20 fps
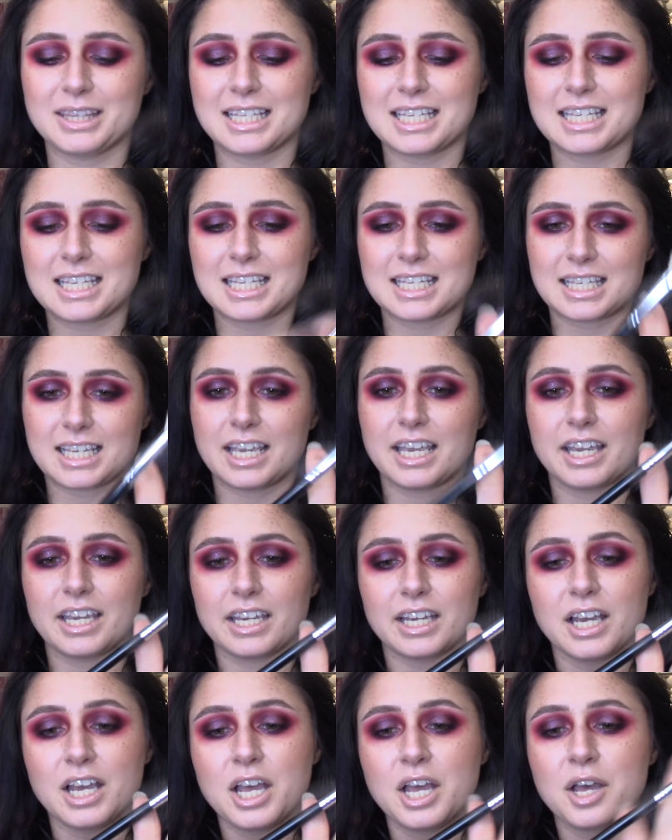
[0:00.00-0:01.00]
this is
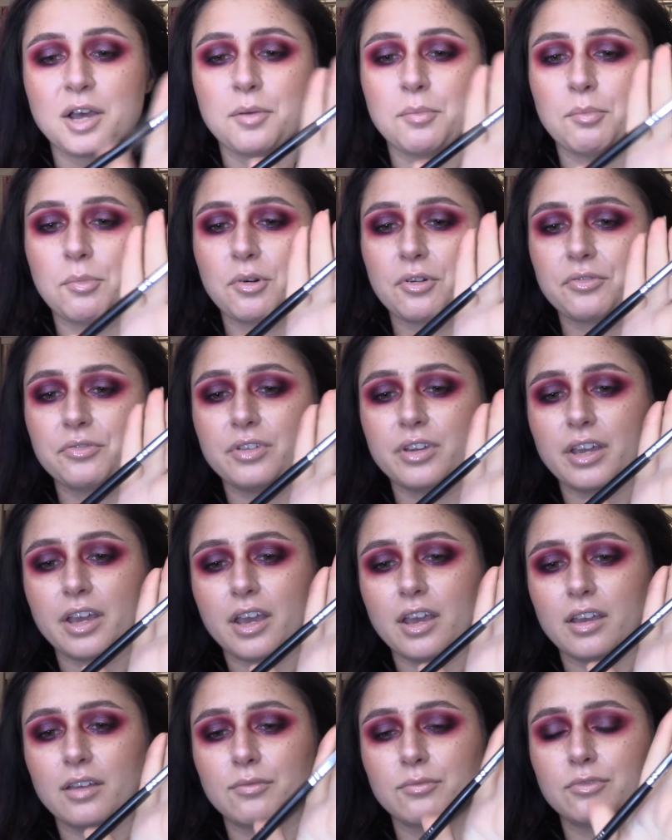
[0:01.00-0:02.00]
a Morphe
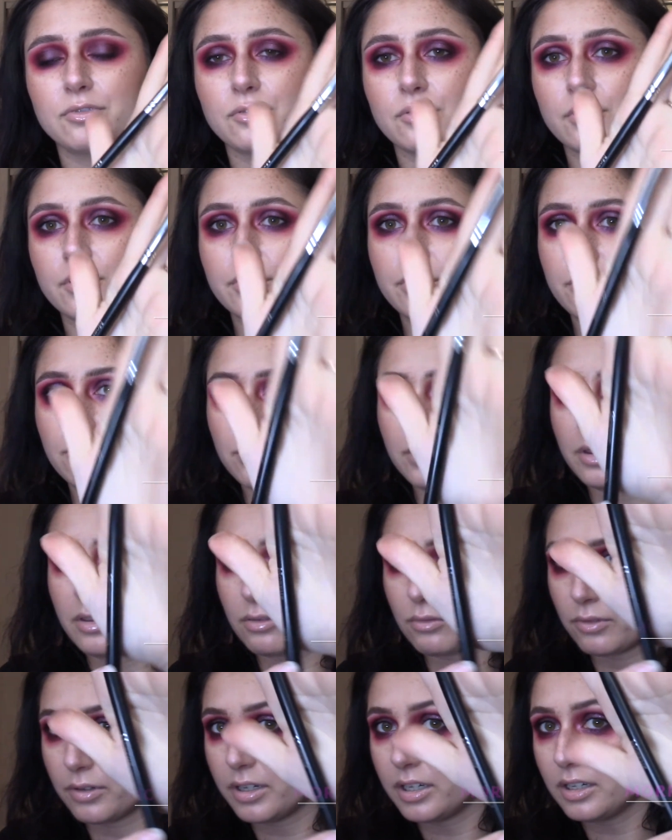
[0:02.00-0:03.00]

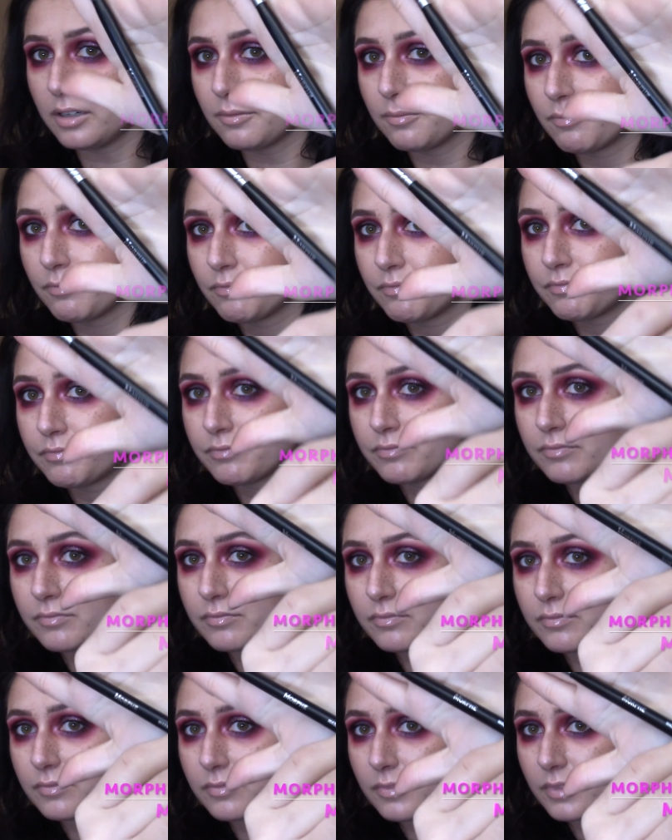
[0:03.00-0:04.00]
M433. I
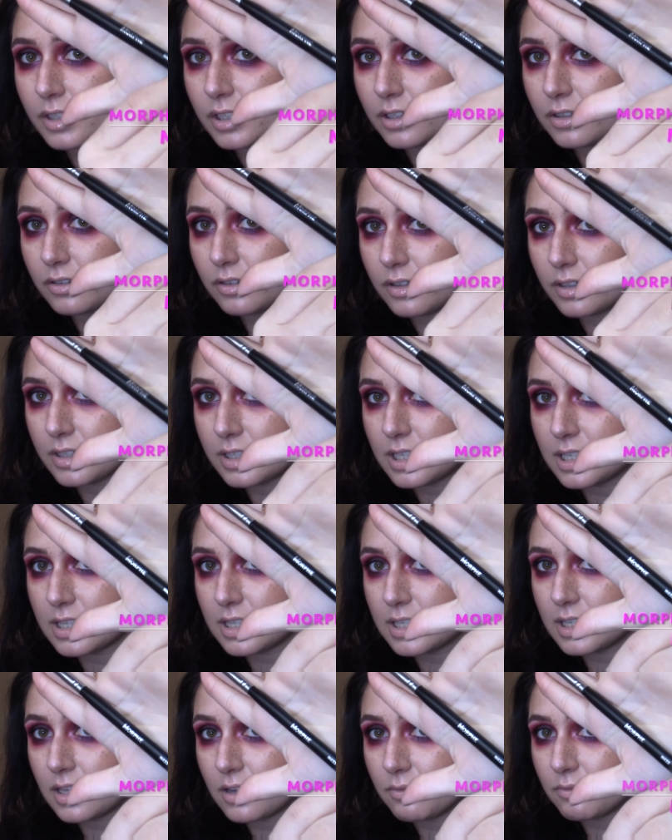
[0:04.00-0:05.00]
think you guys can
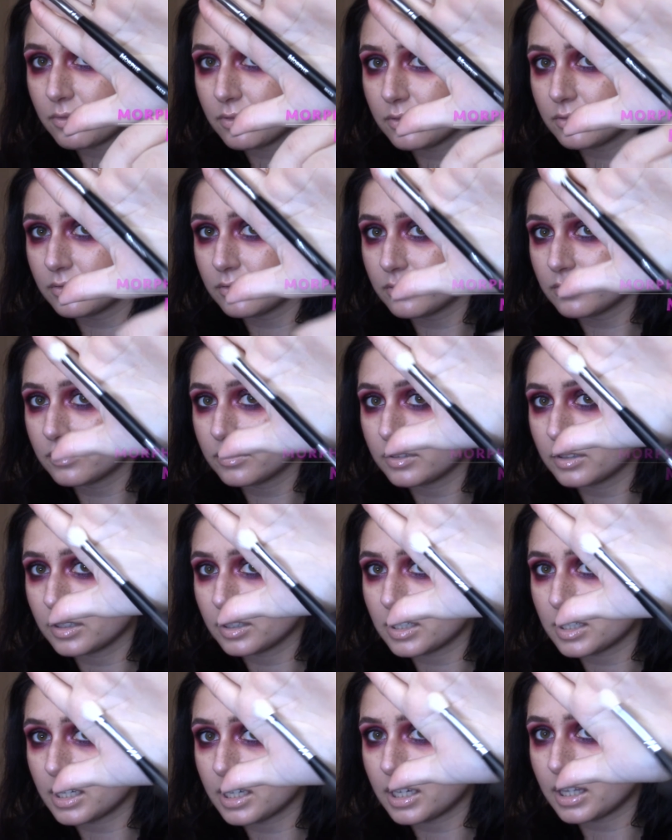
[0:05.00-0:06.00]
see that one.
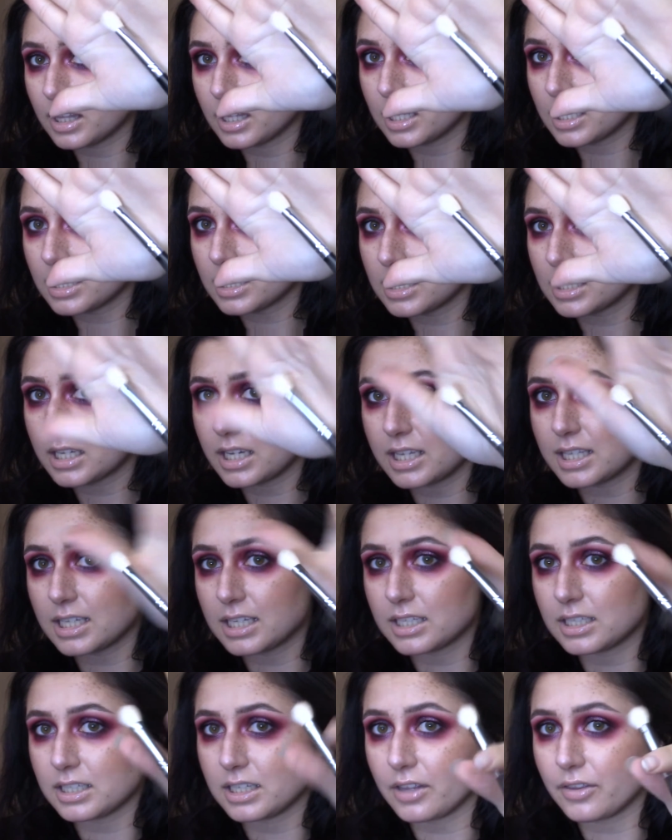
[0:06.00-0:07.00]
Looks like this. It's
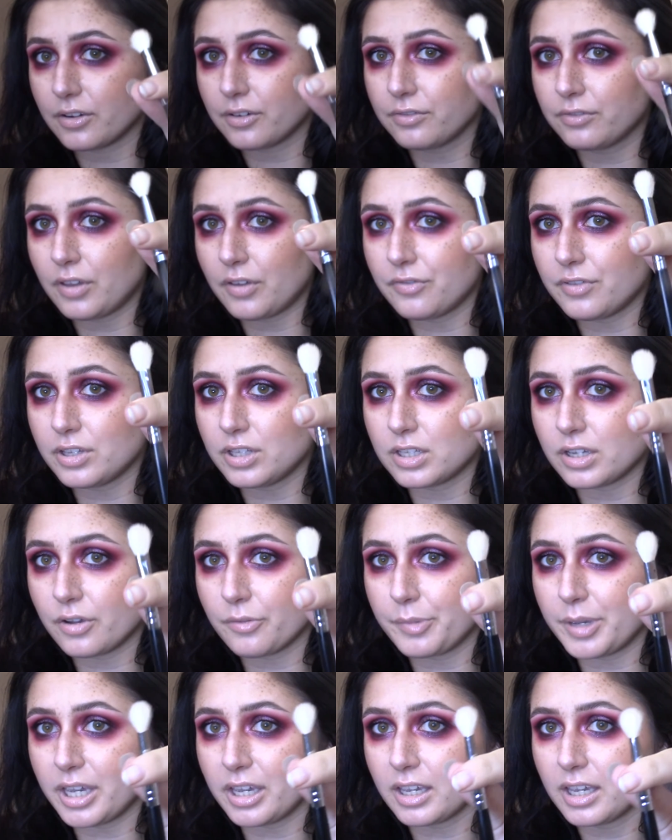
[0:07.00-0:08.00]
another fluffy
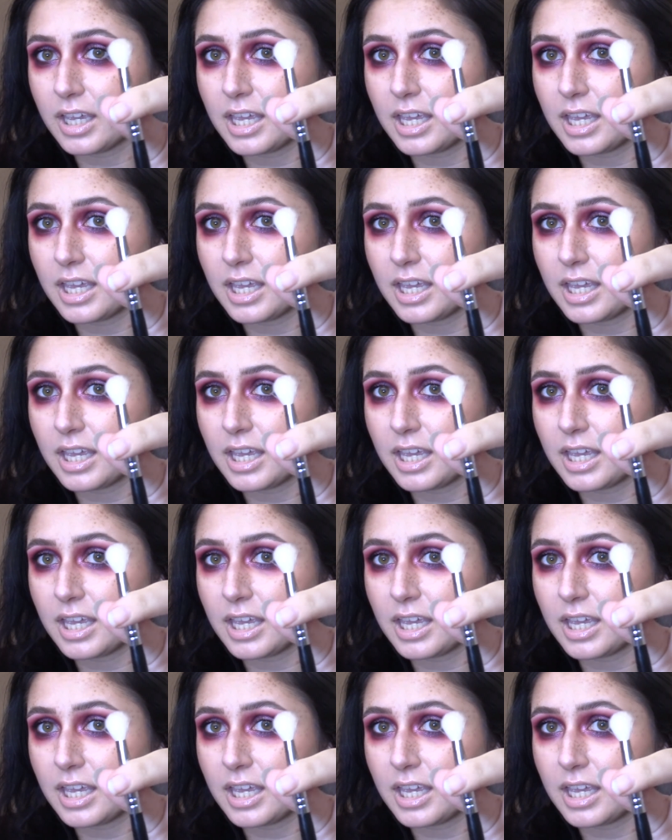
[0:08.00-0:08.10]
dummy,